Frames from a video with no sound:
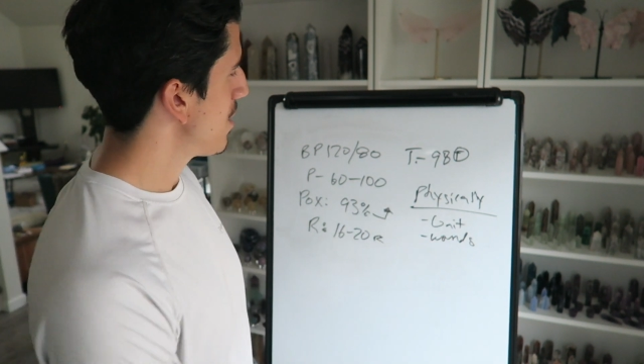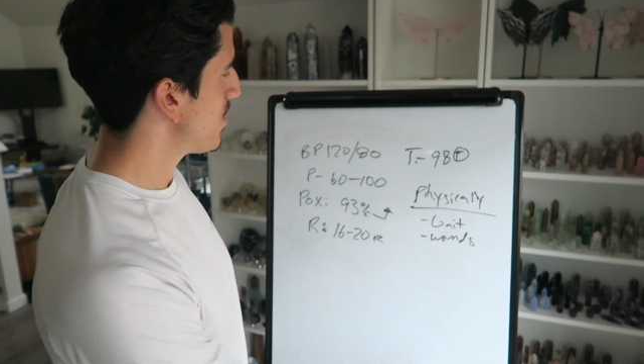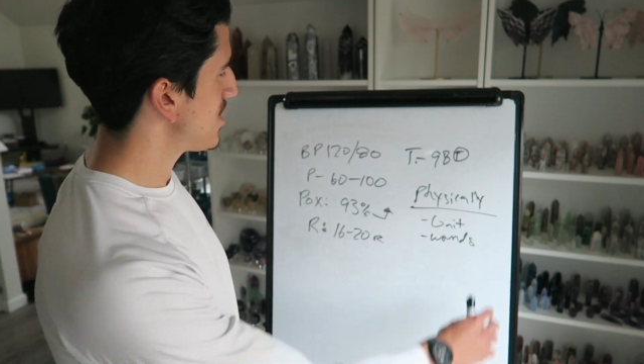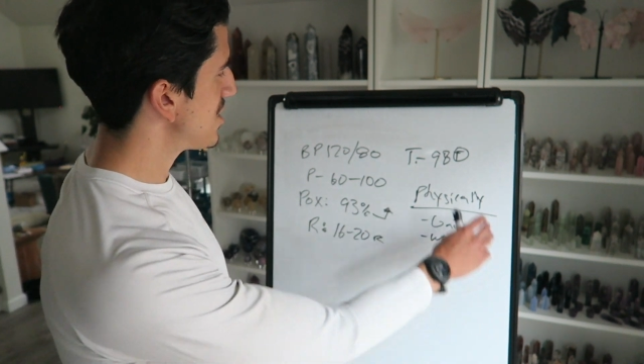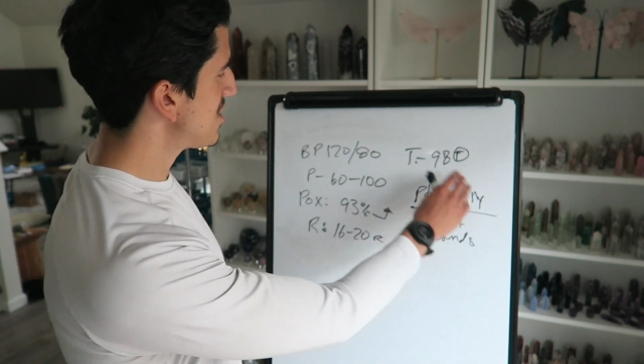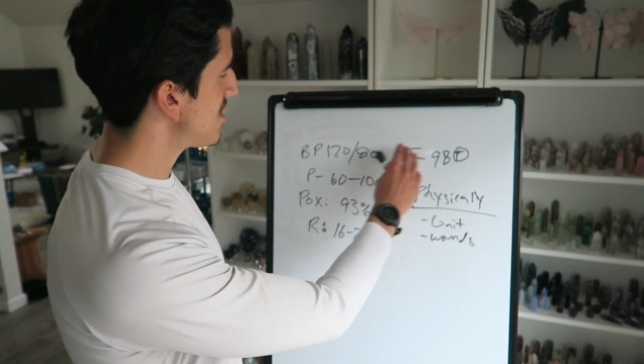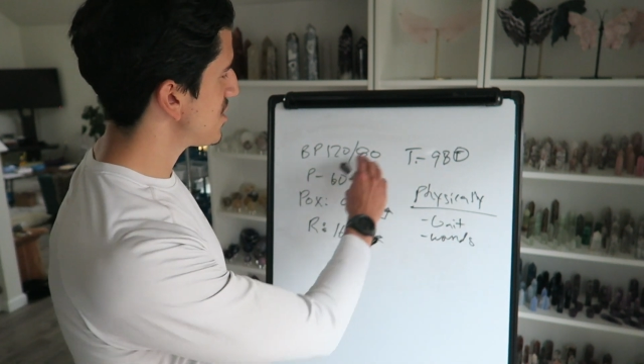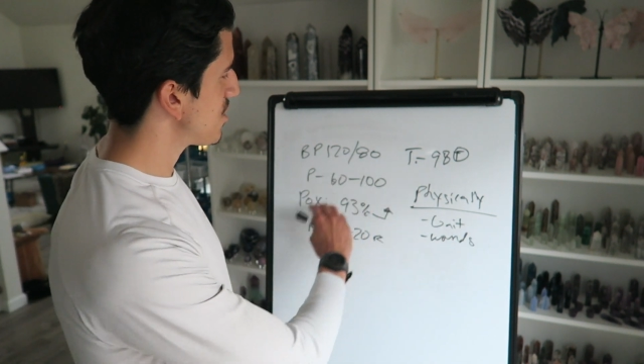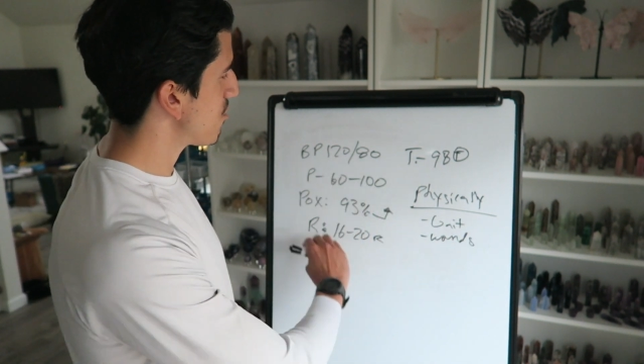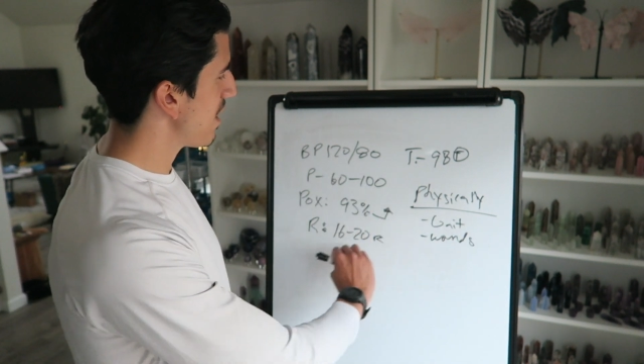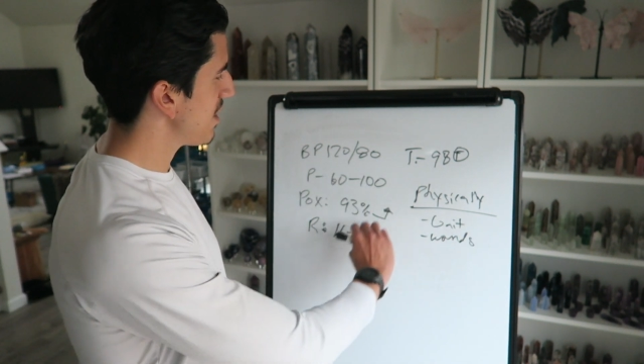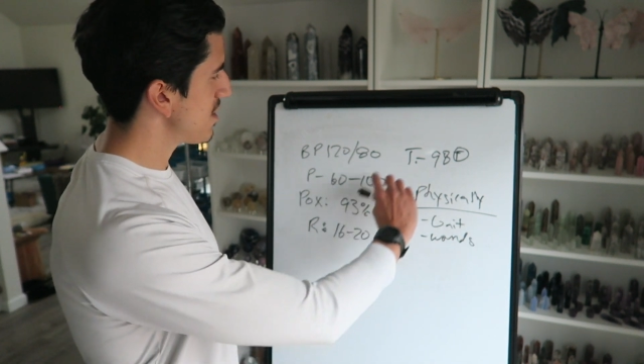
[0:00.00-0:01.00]
But just in
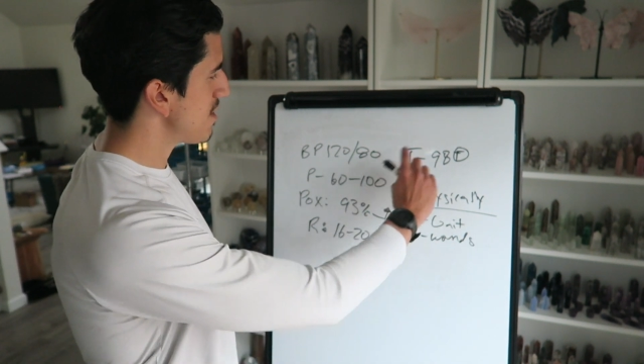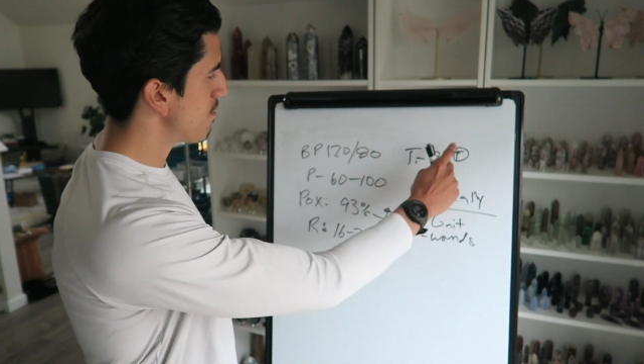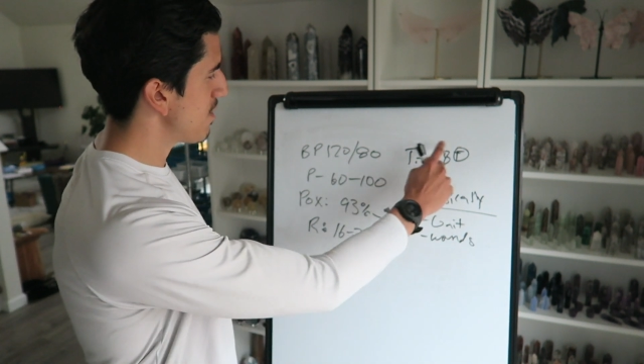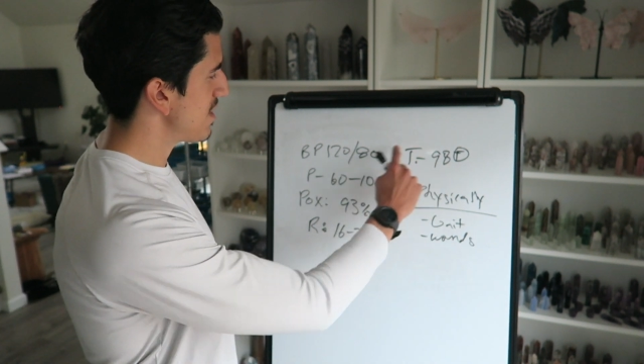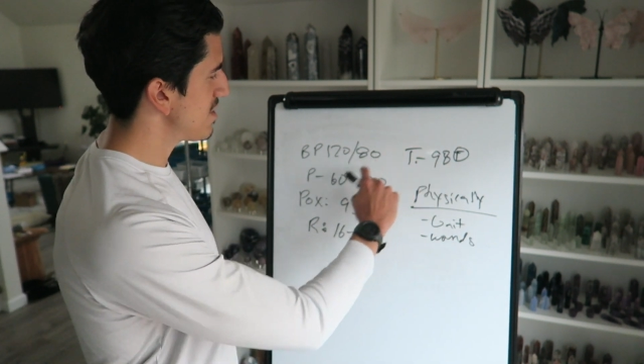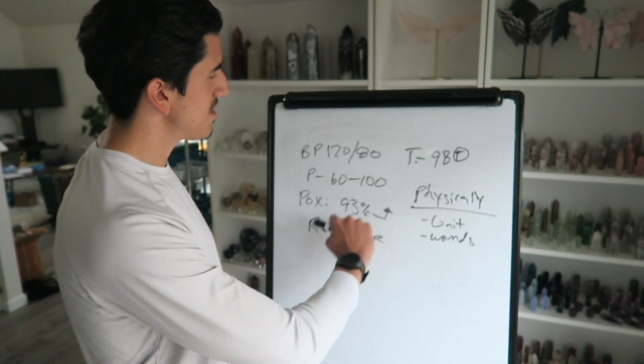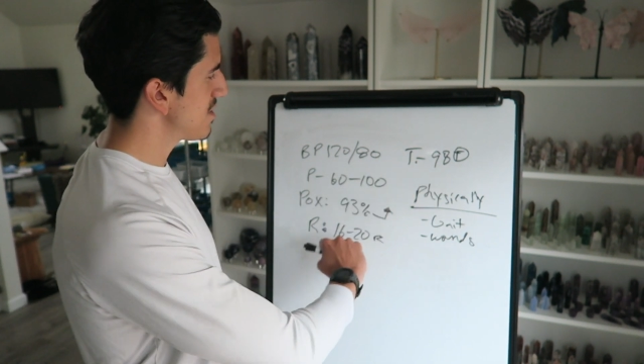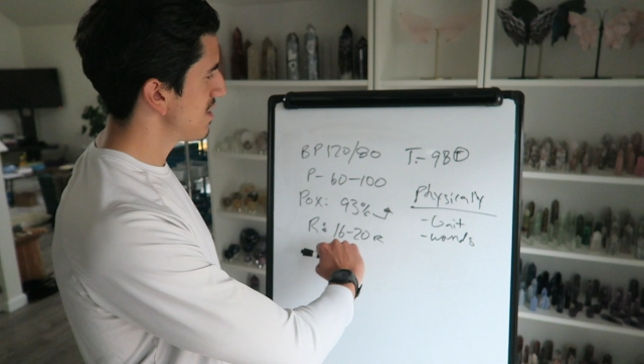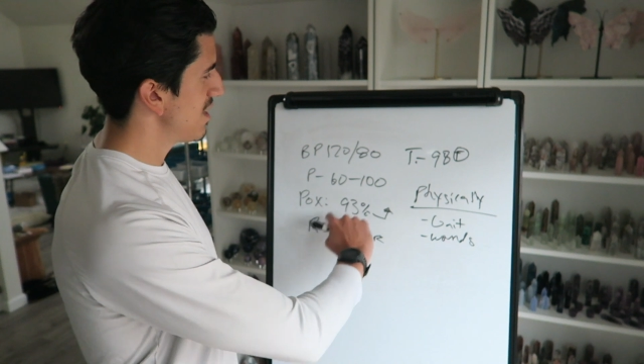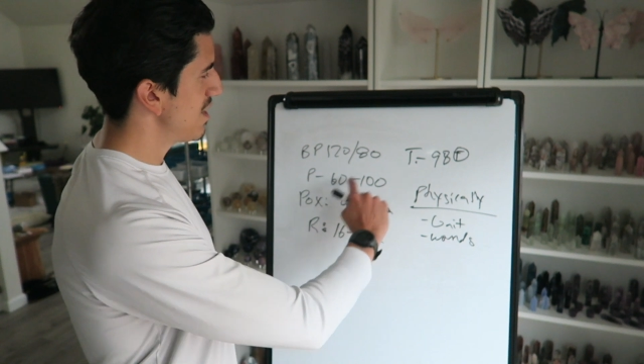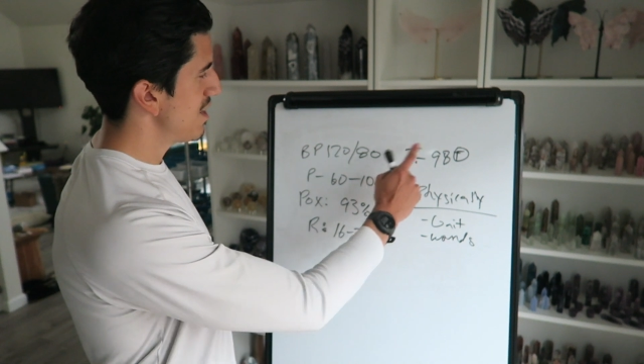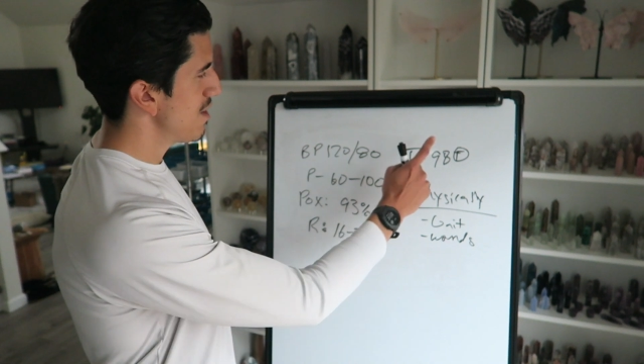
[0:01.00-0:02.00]
generality, friends,
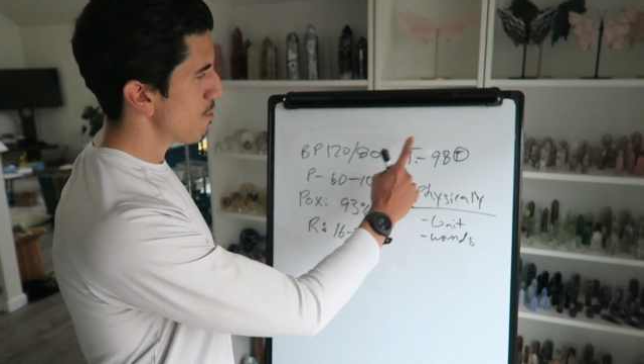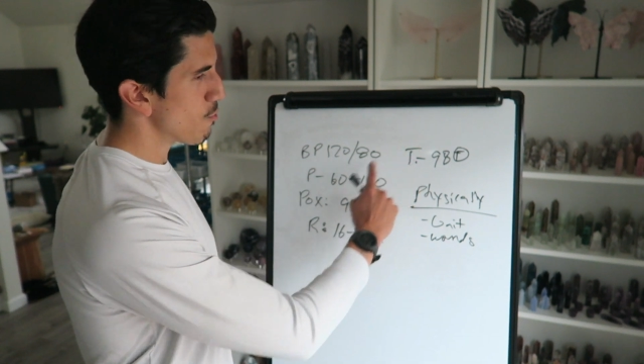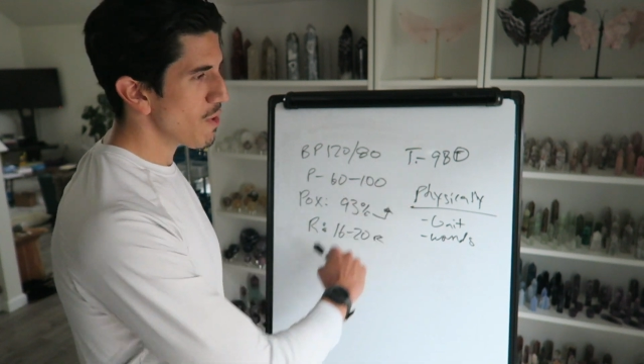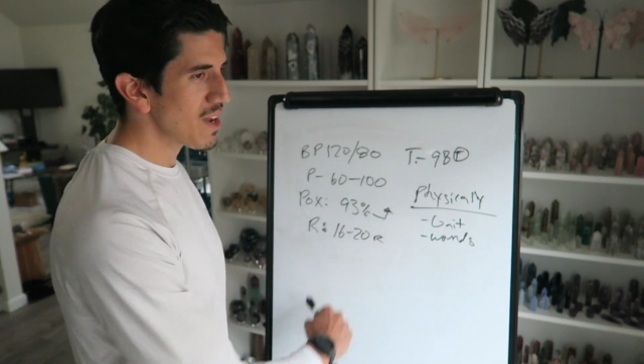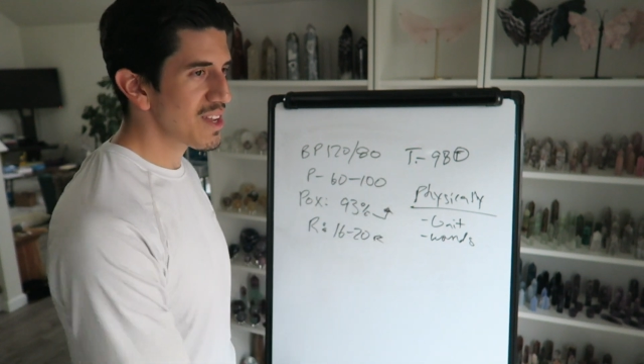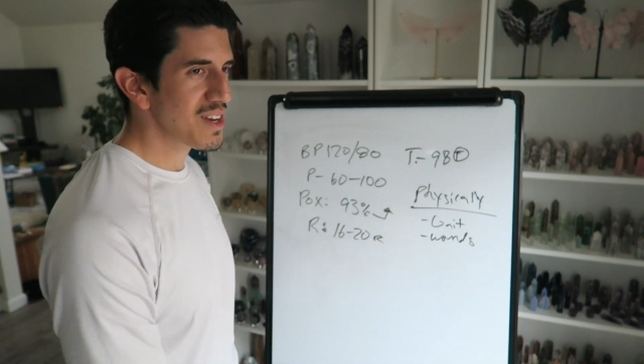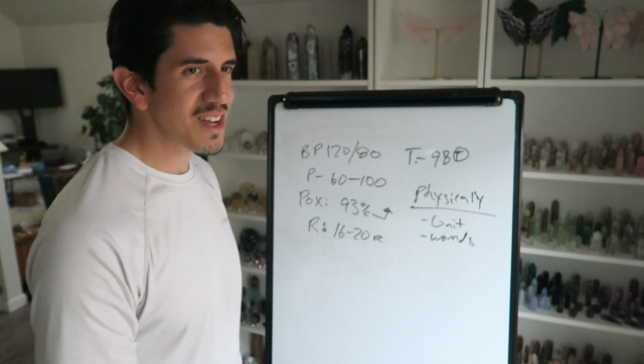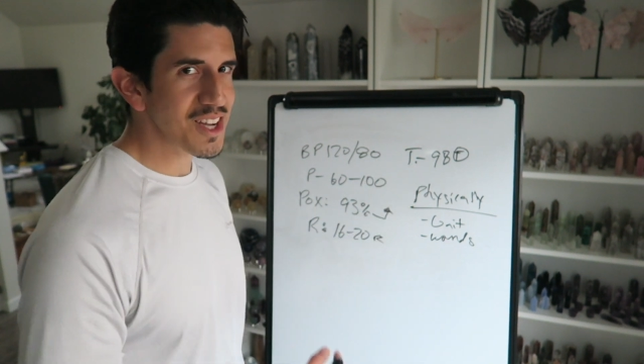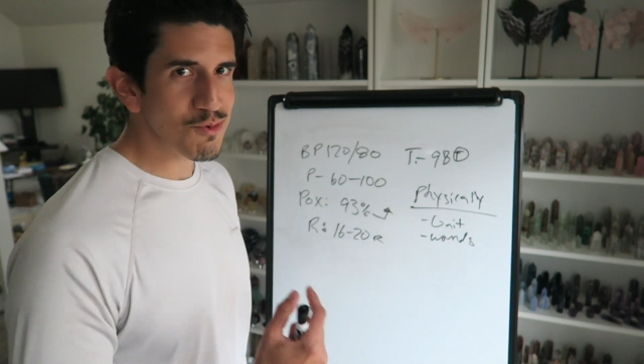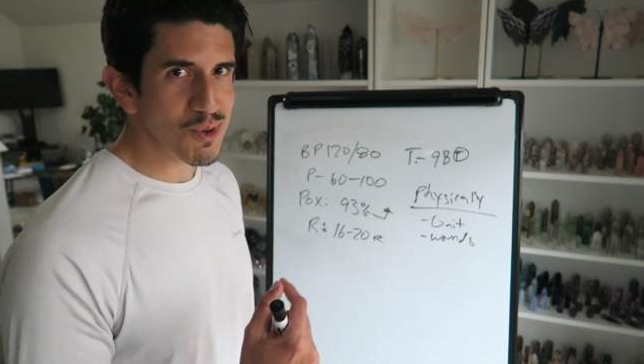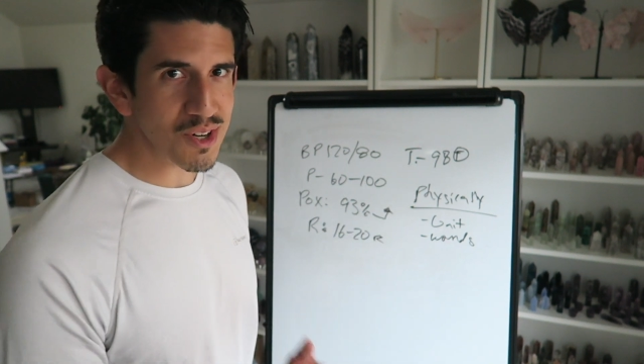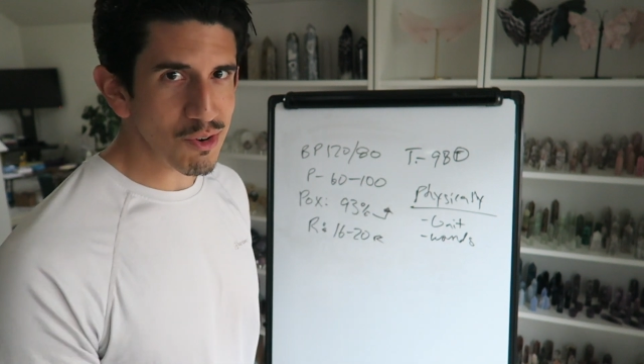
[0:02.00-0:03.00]

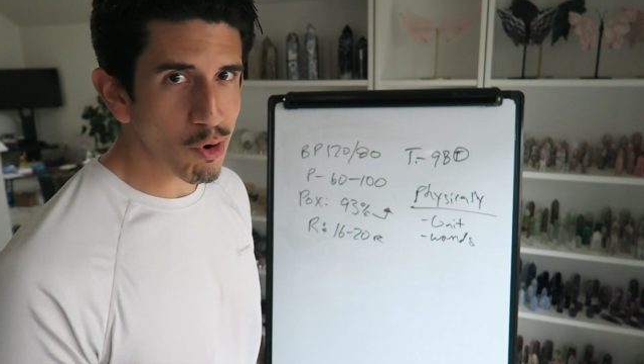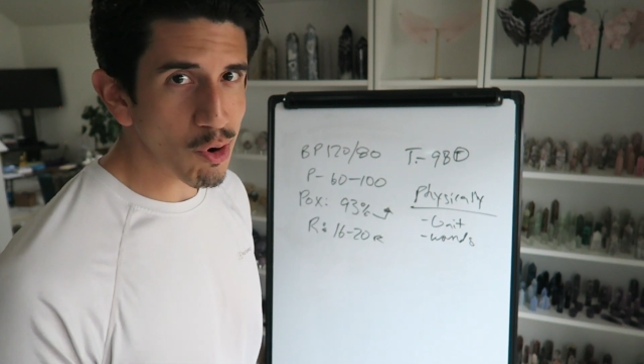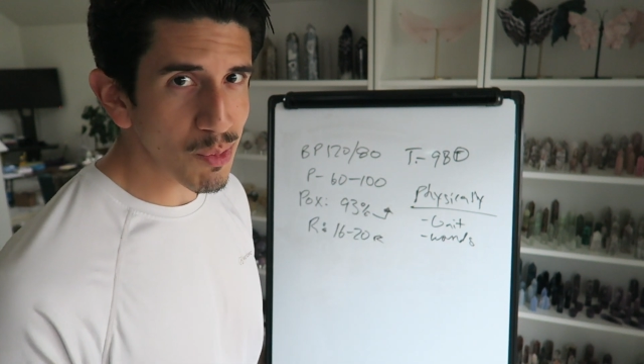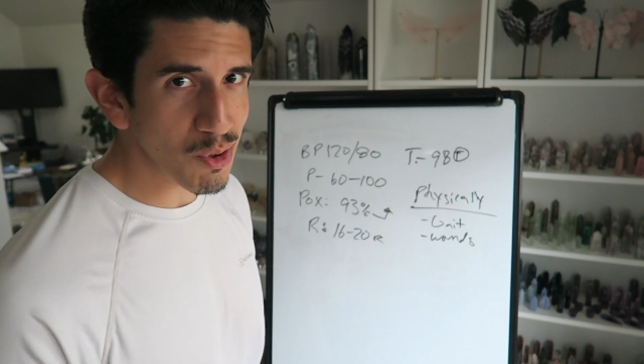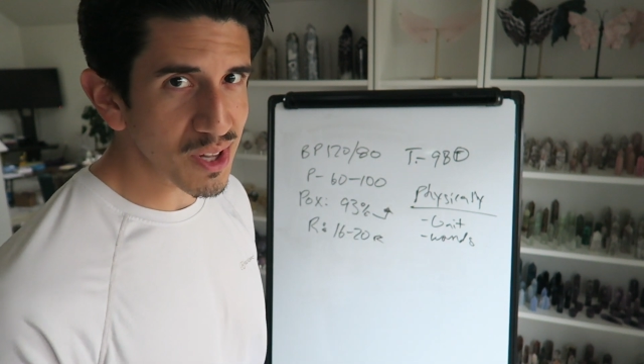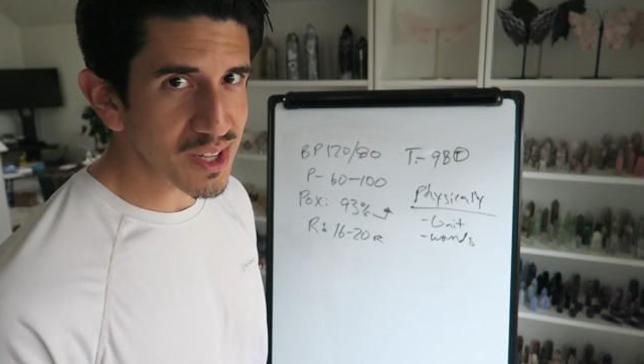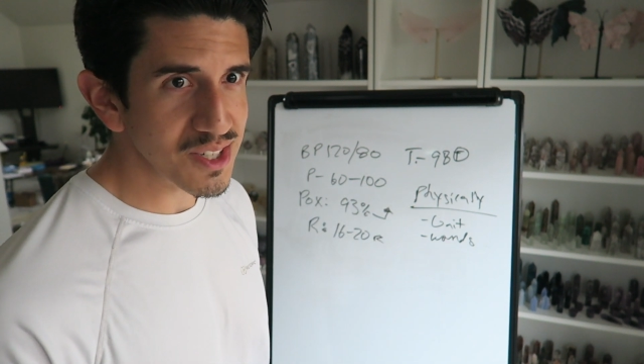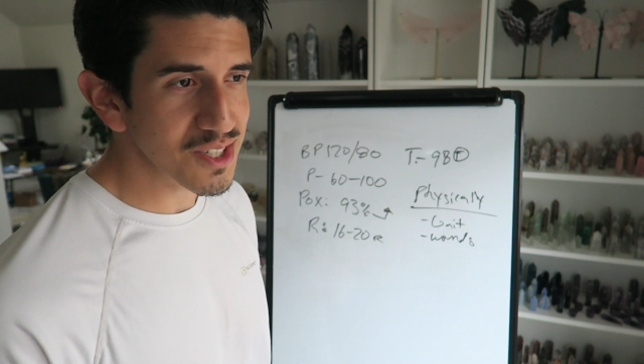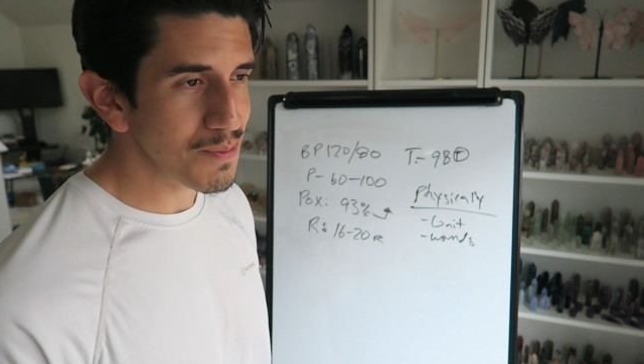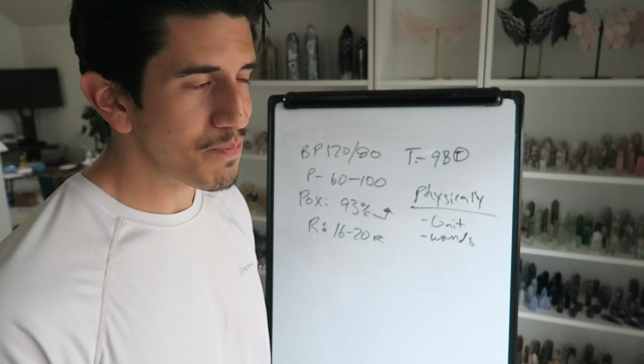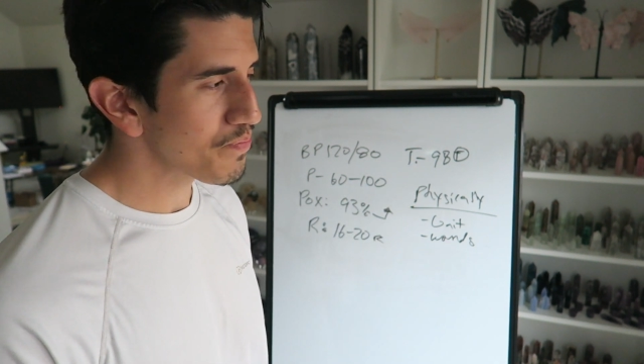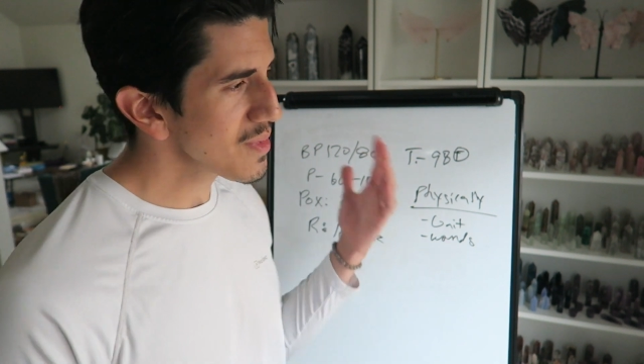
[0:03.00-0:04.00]
recognize what normal is.